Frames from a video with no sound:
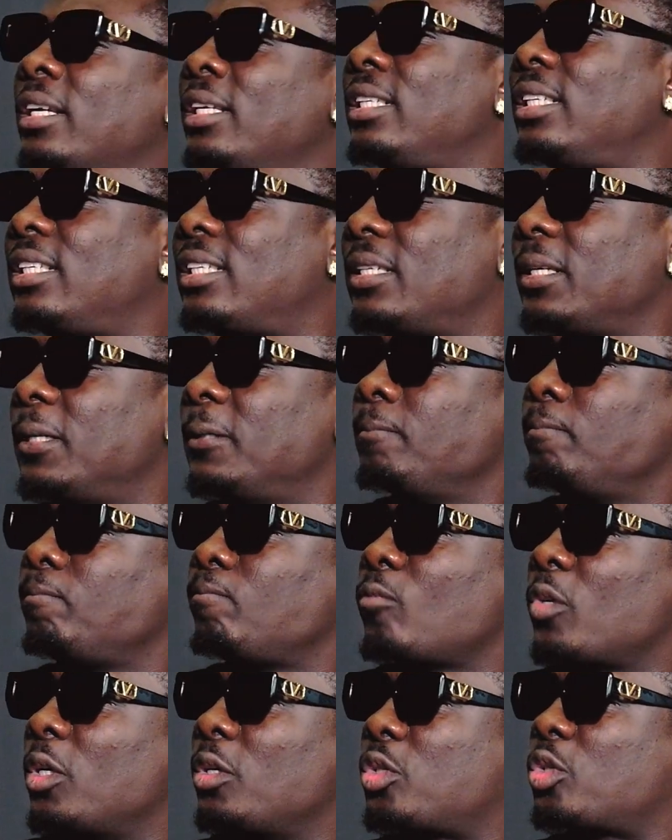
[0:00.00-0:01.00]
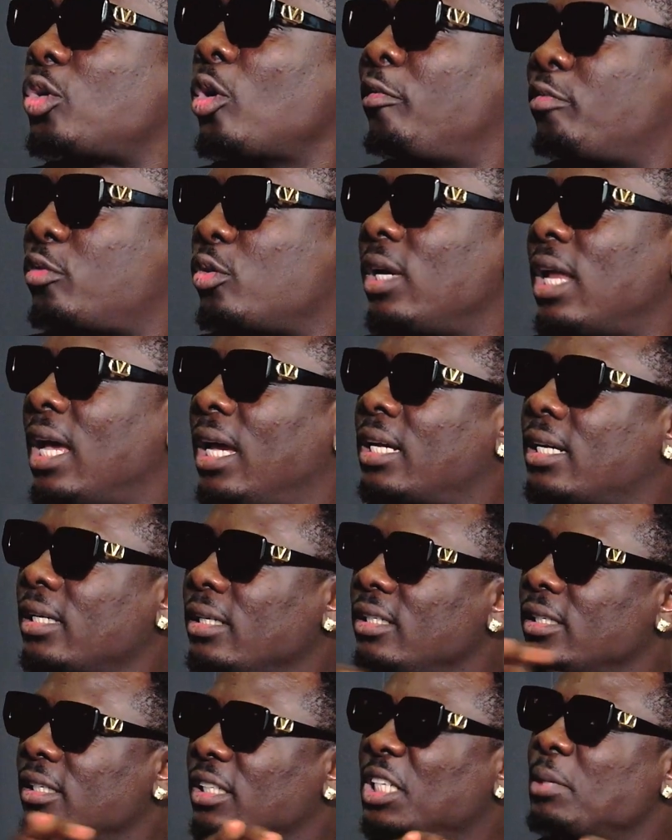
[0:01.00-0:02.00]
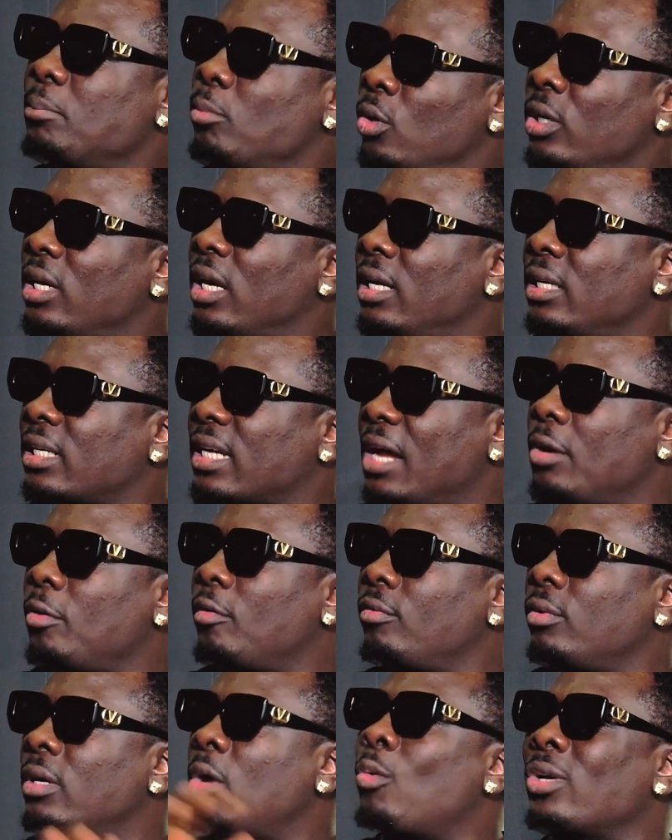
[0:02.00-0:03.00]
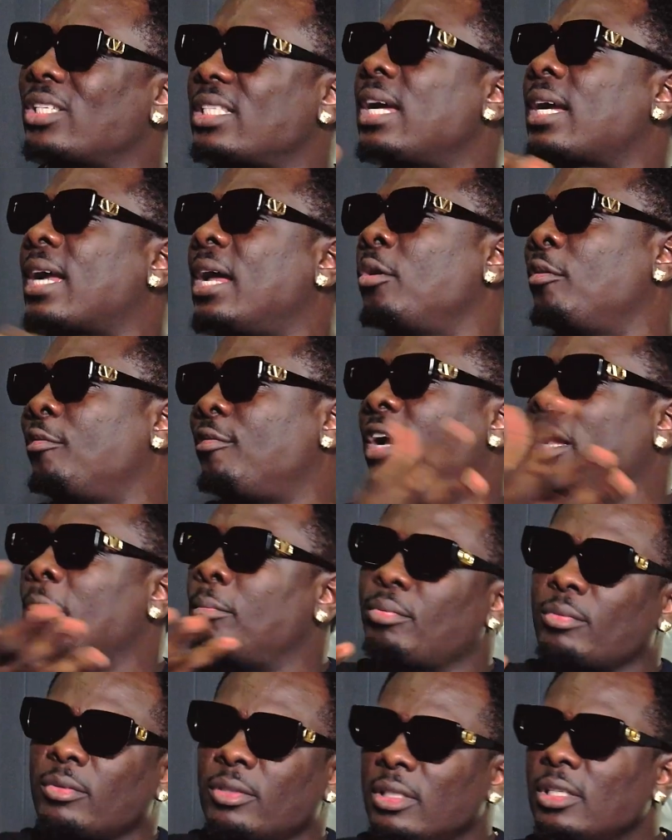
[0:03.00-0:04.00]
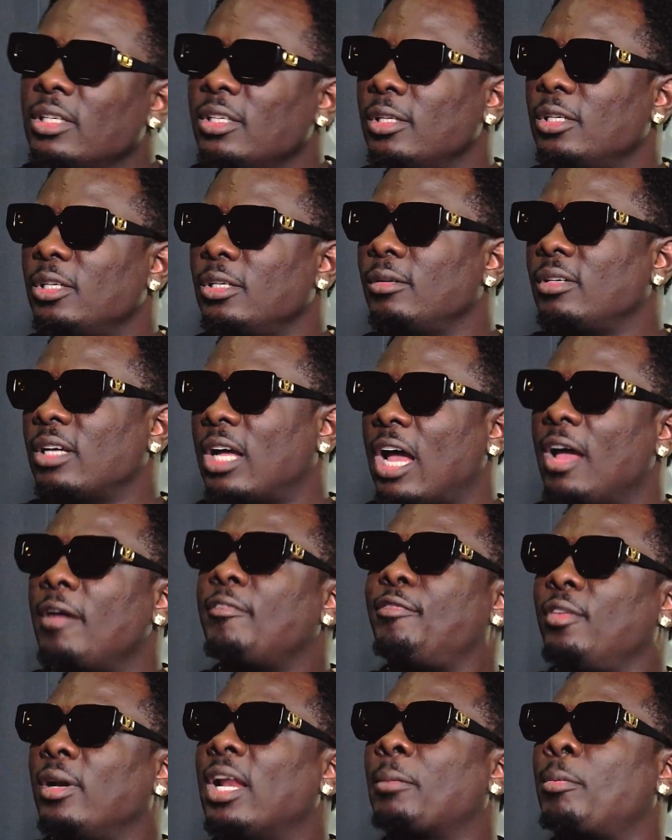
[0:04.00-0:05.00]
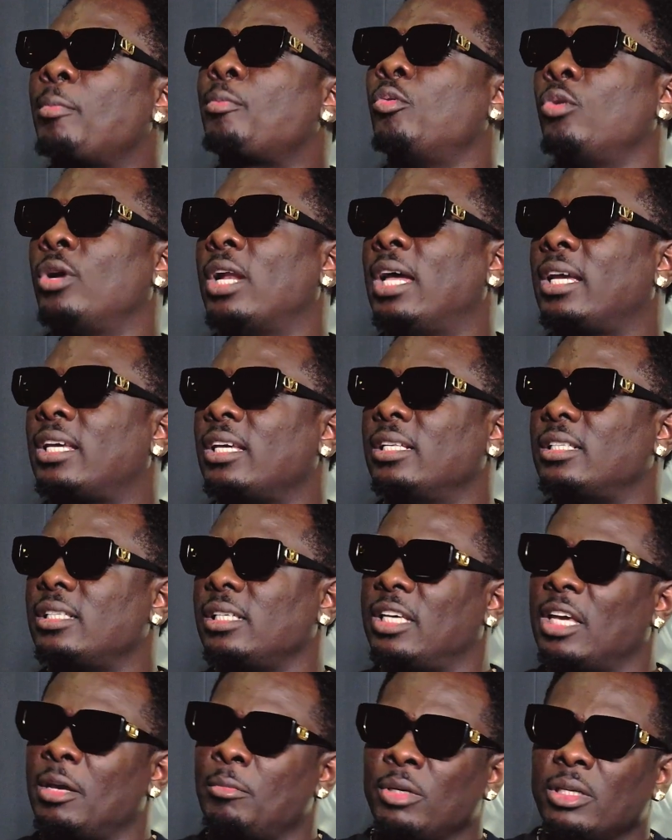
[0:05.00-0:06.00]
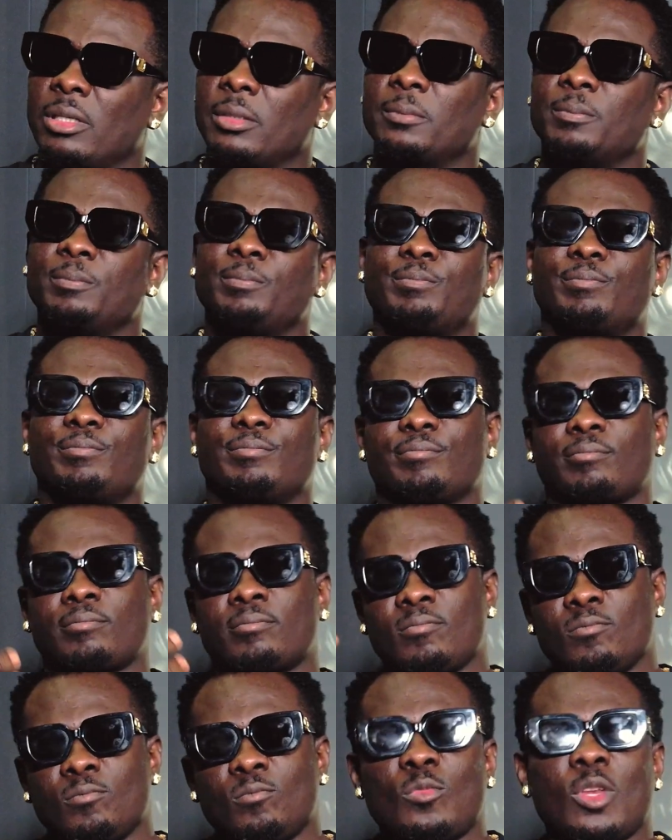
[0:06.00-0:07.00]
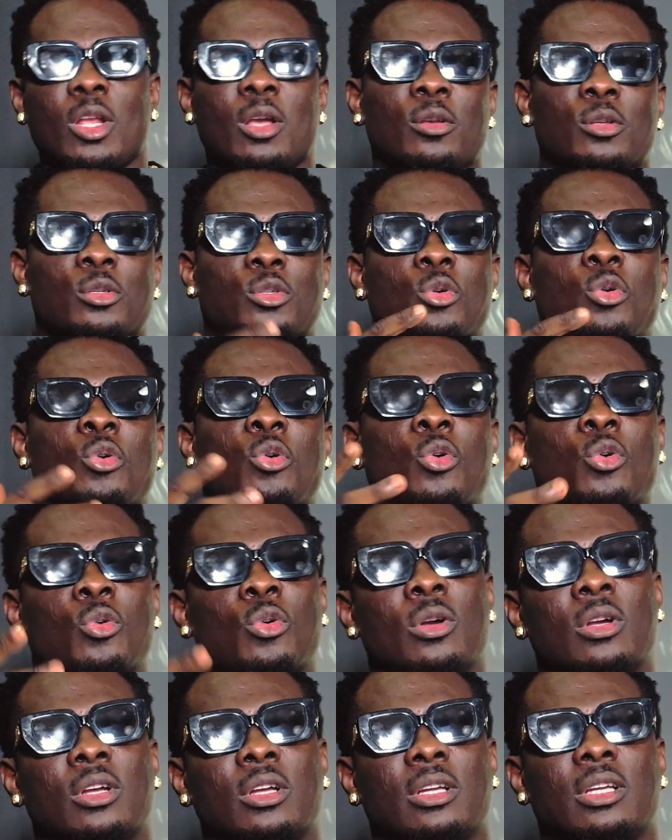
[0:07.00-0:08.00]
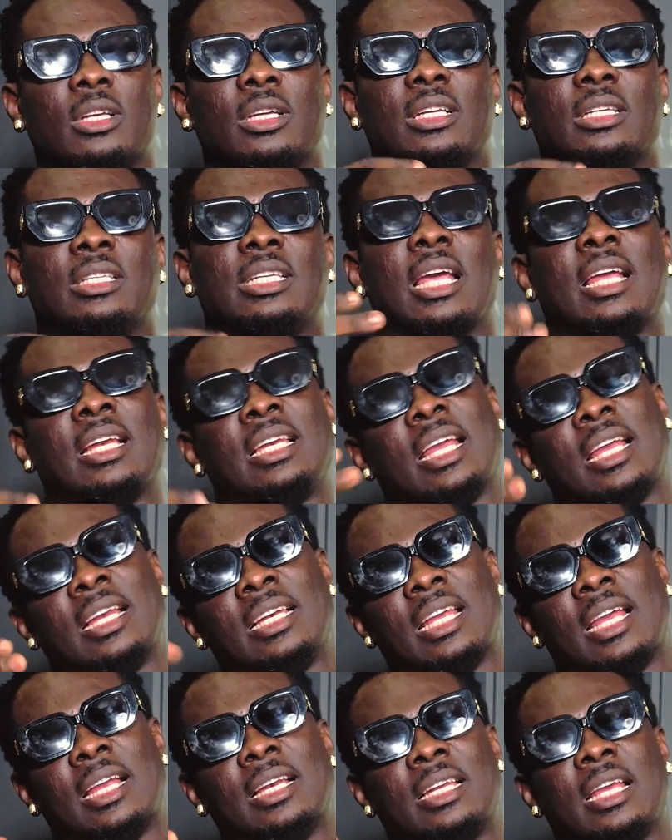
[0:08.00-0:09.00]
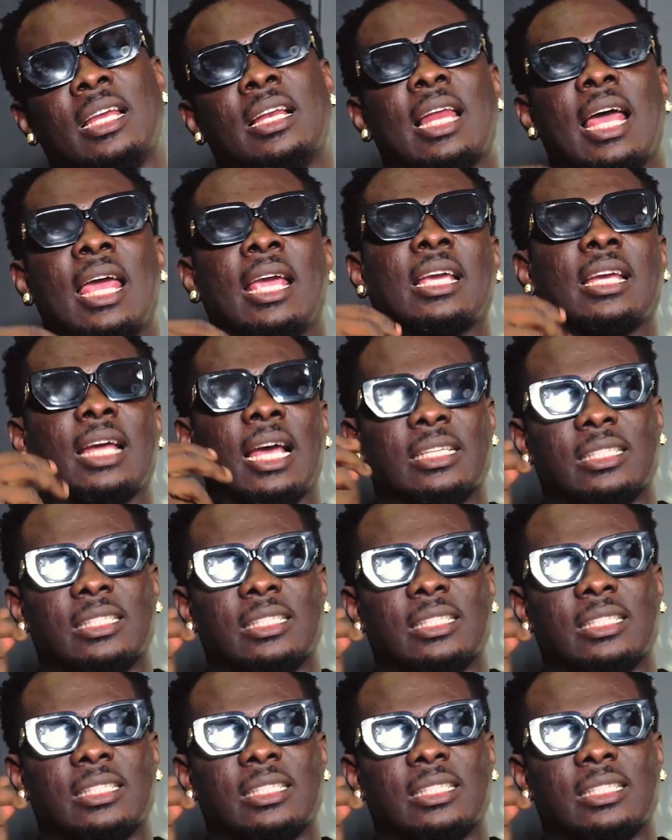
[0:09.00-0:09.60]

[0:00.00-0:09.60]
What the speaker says: this stuff to like the modern kind of, the Western kind of vibe, I feel like people will like it. You get me? So then like I